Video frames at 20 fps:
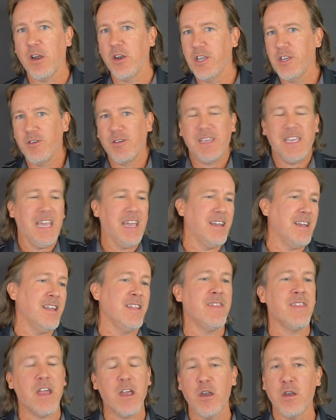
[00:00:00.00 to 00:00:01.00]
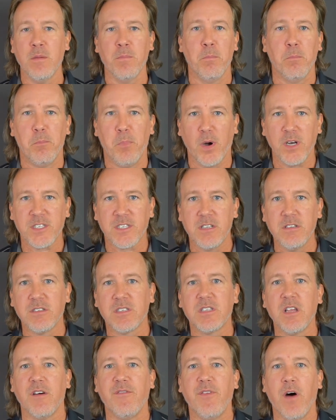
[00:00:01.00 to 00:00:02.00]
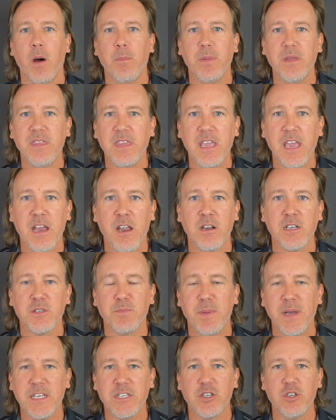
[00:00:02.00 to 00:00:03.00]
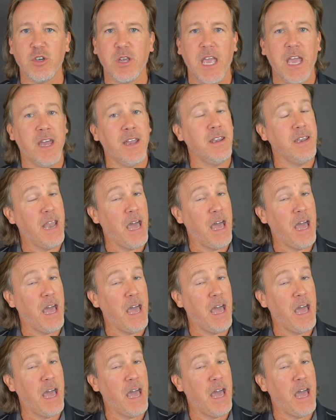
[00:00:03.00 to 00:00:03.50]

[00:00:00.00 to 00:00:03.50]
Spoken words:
are you getting in there and busting stuff up in the air as best you can?